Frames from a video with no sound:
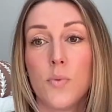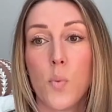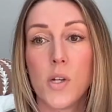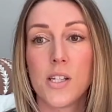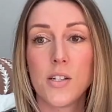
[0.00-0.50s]

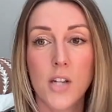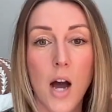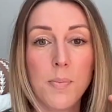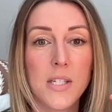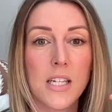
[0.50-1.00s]
was
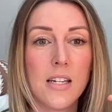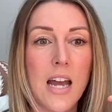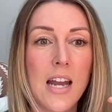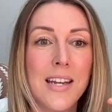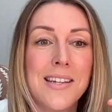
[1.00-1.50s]
adopted
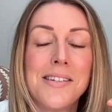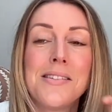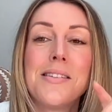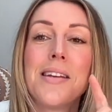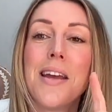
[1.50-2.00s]
and
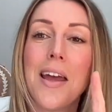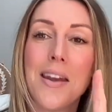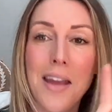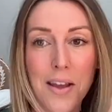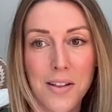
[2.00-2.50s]
is
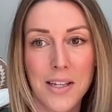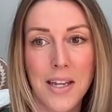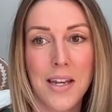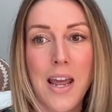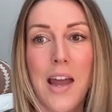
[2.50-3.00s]
an alien,